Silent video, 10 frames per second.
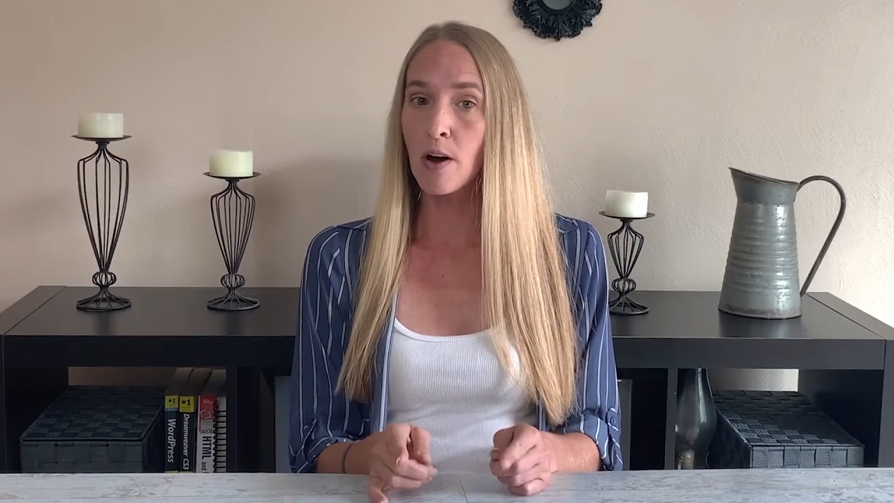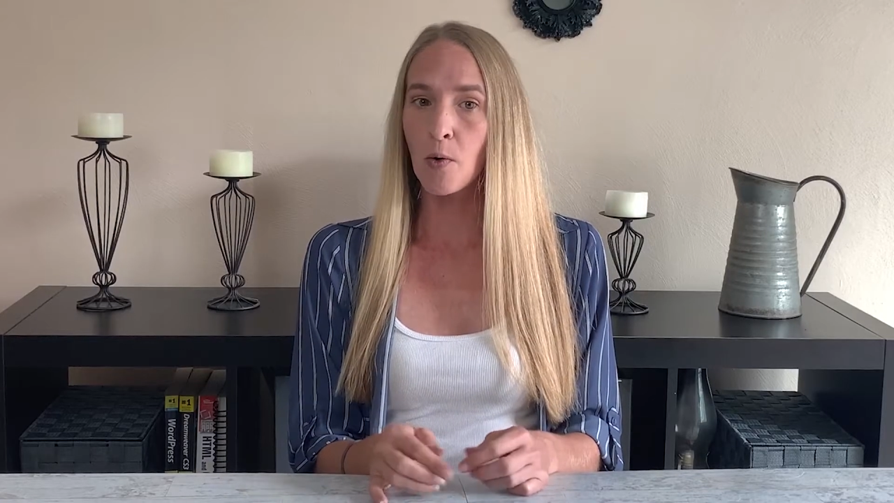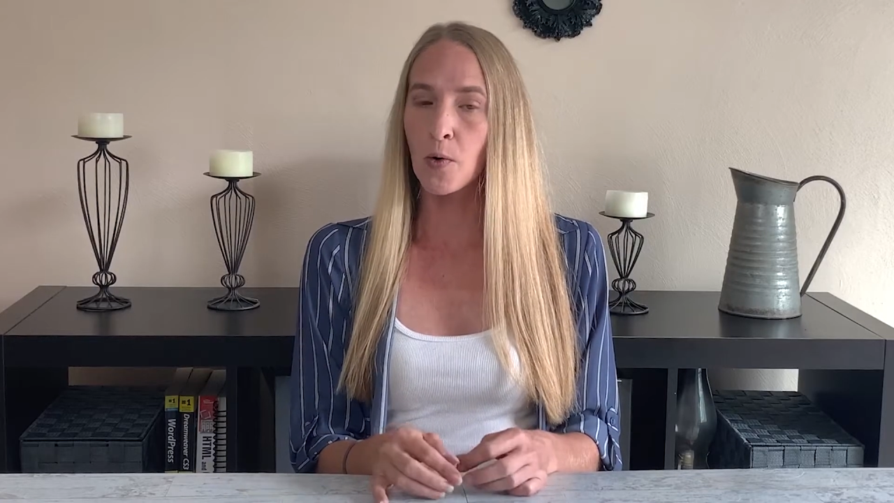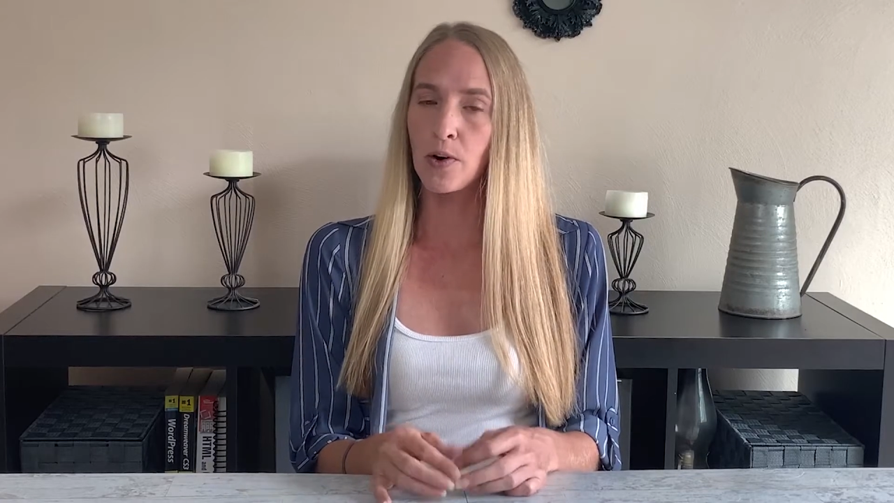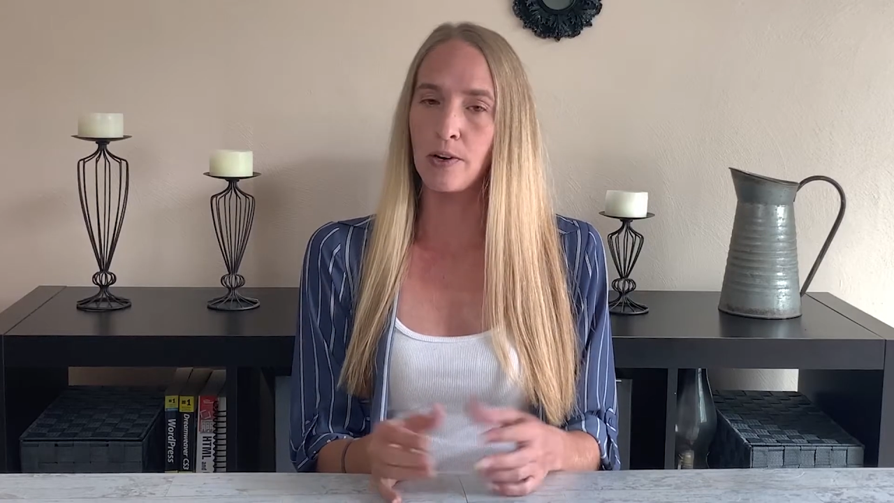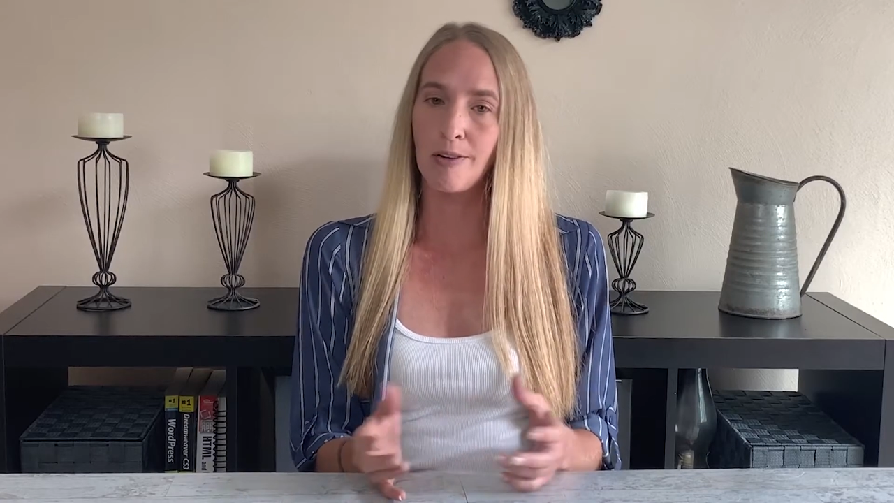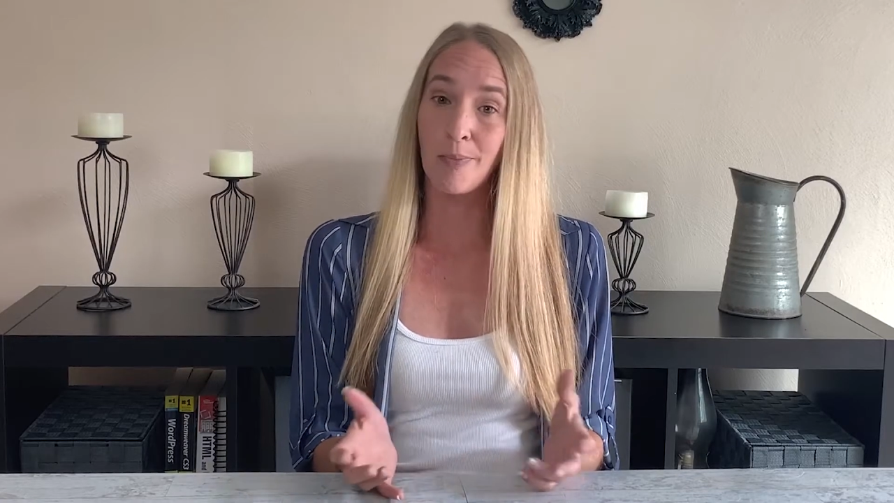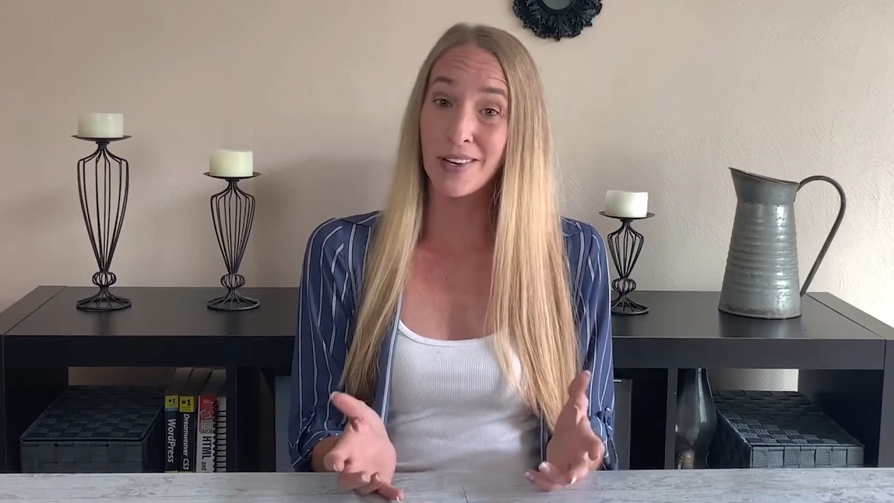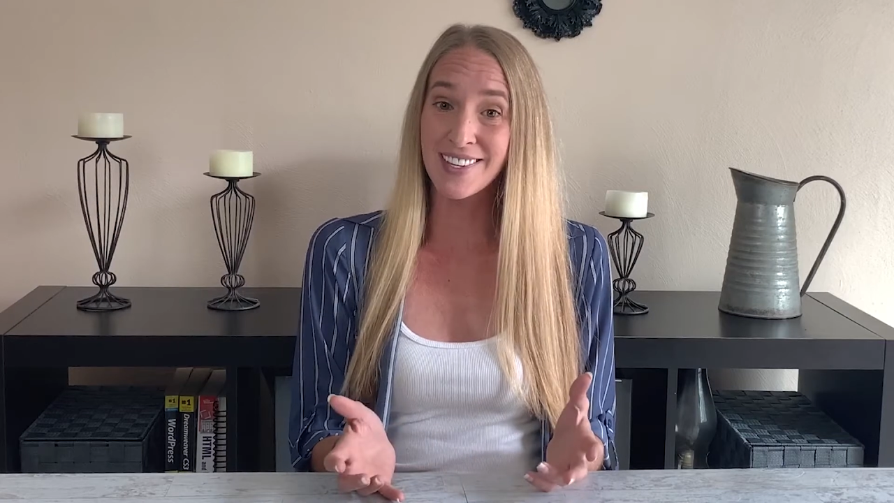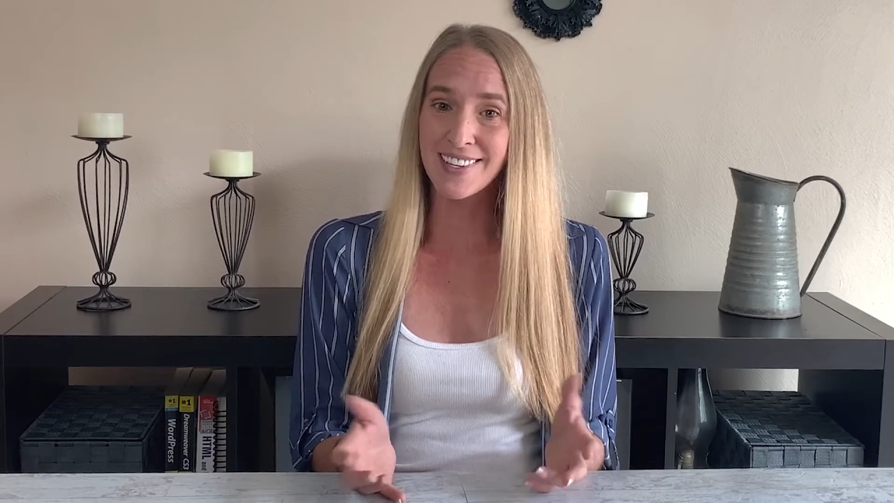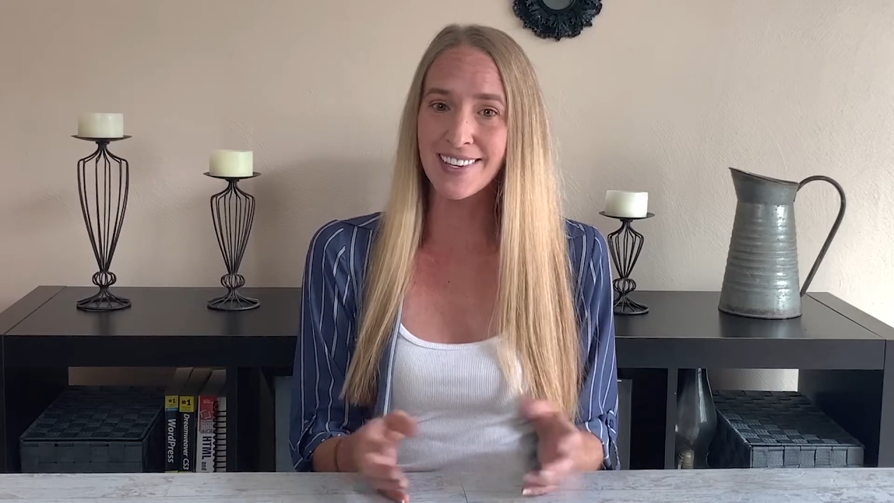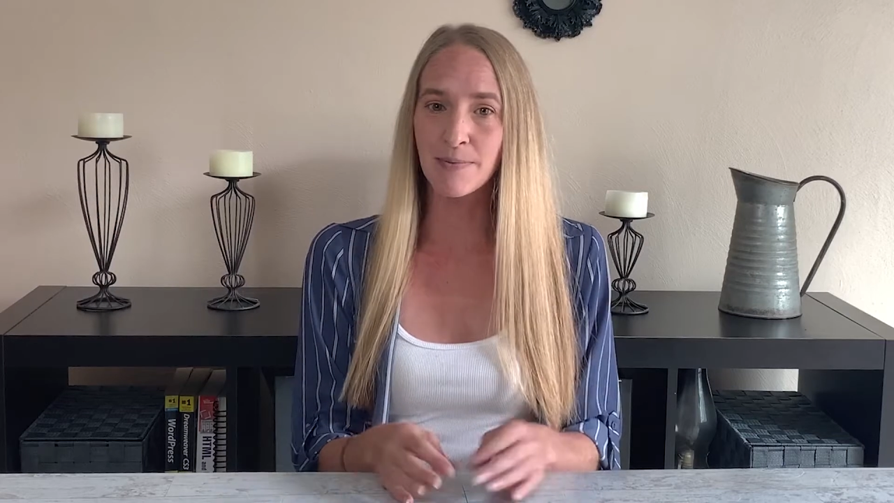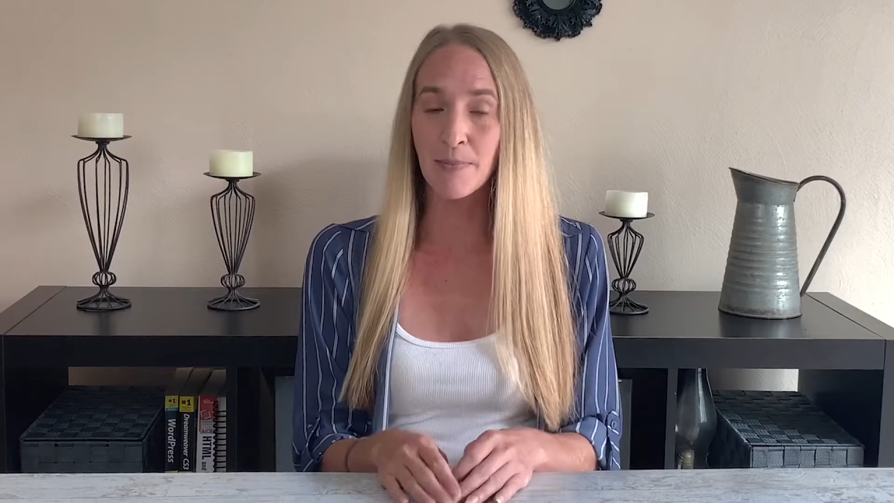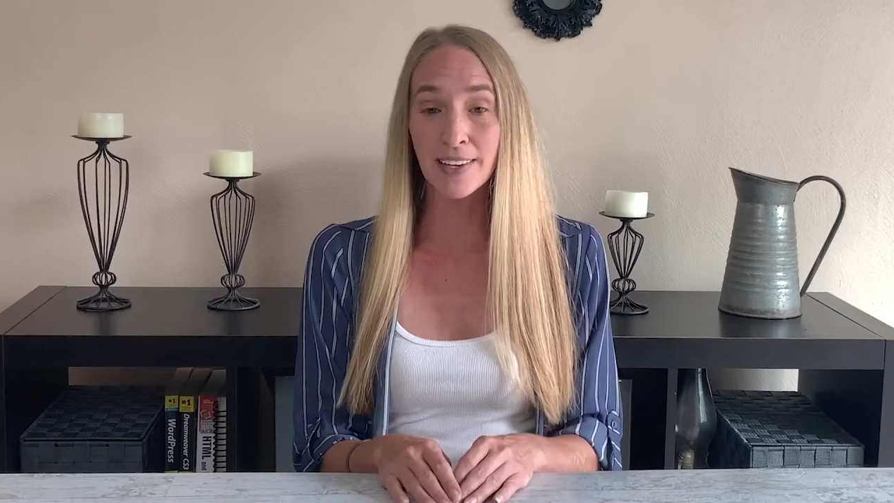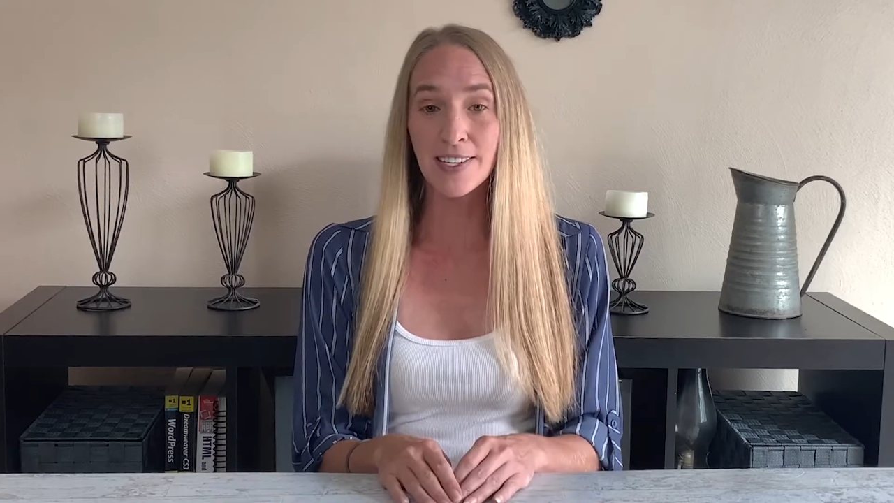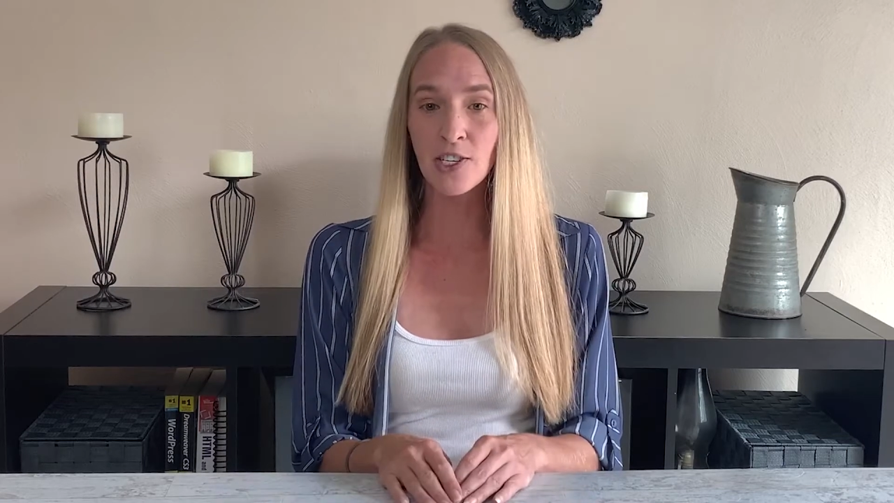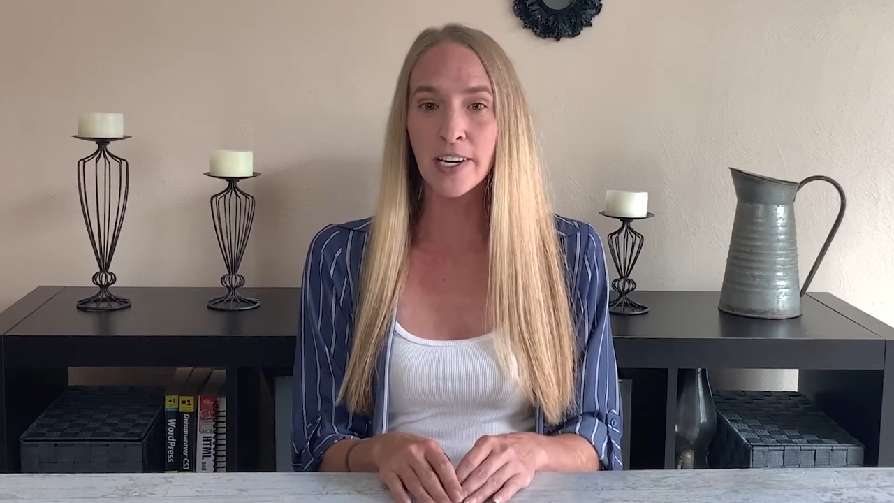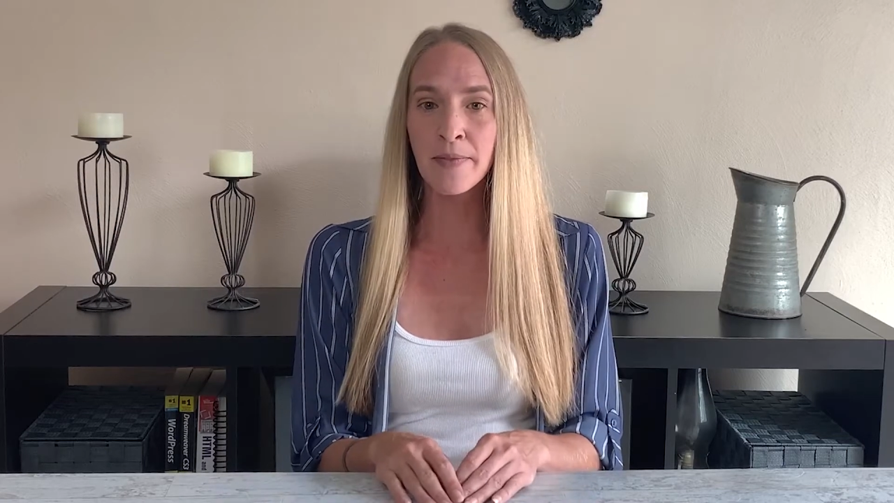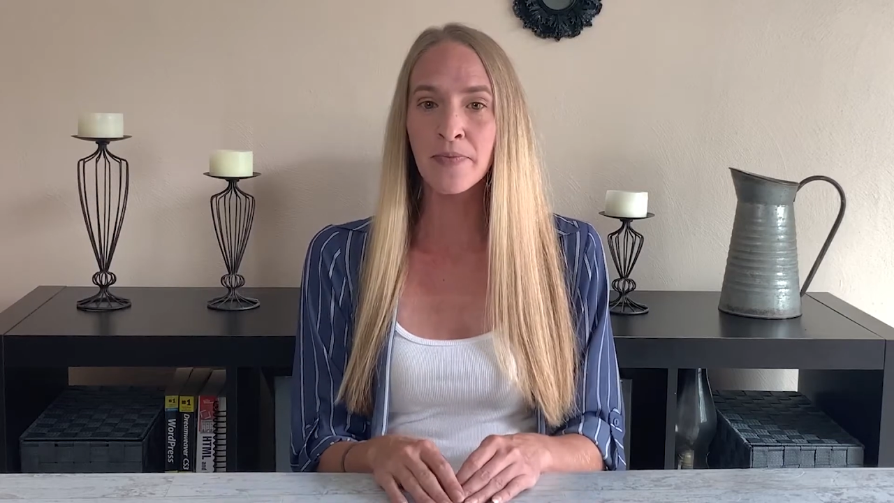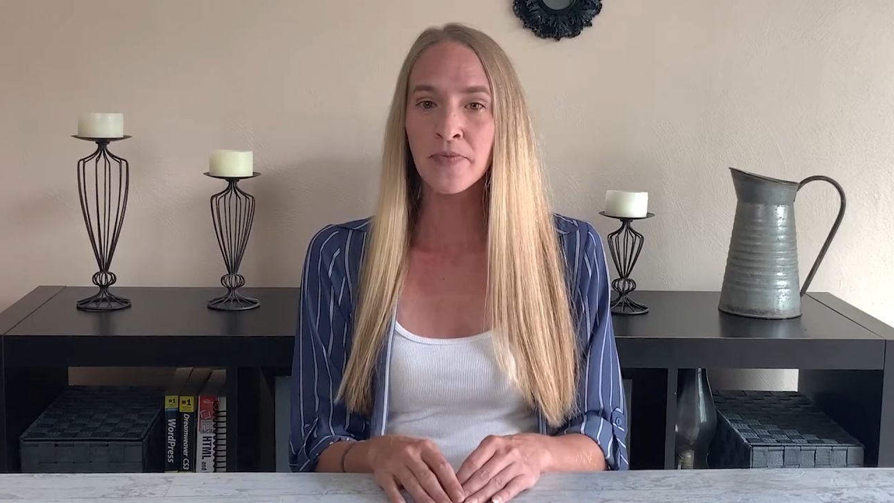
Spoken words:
or your business's messaging,